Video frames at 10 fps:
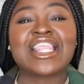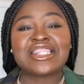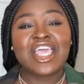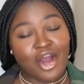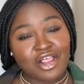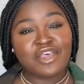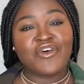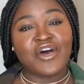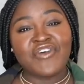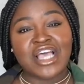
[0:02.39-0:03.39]
the early
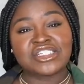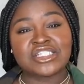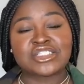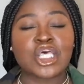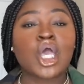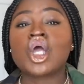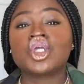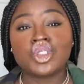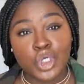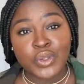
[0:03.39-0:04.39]
fall fashions
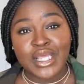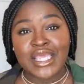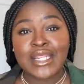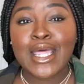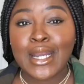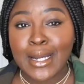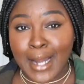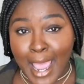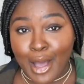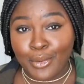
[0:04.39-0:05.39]
you need
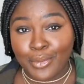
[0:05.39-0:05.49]
now.